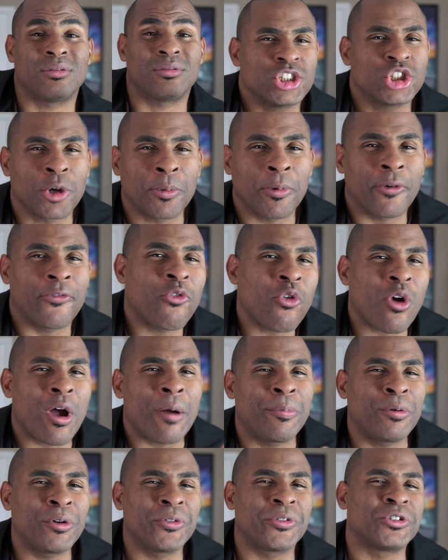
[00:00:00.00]
So before I
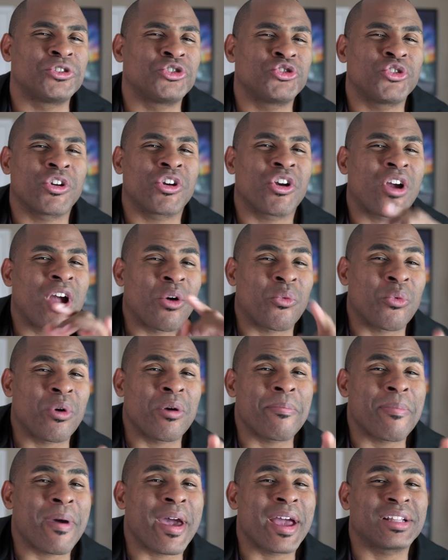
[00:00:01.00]
pulled the trigger, I
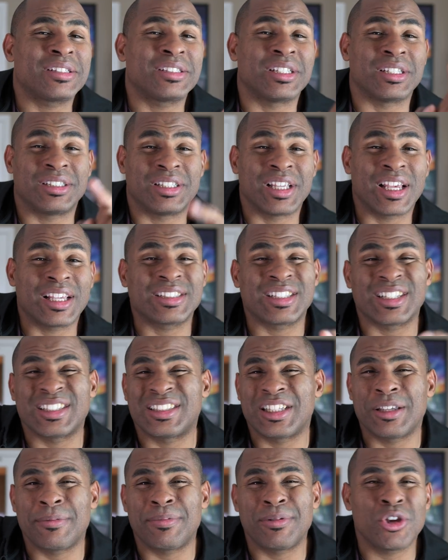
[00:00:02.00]
went back to Tesla
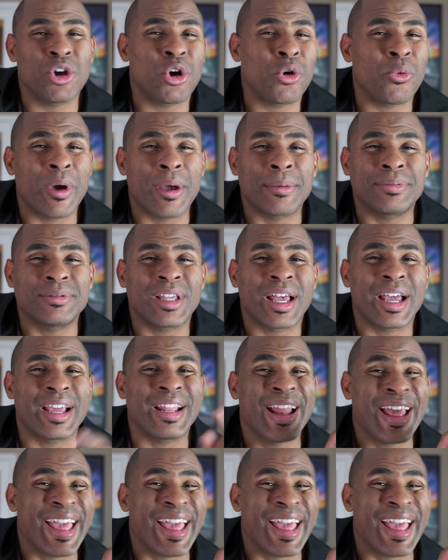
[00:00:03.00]
CPO website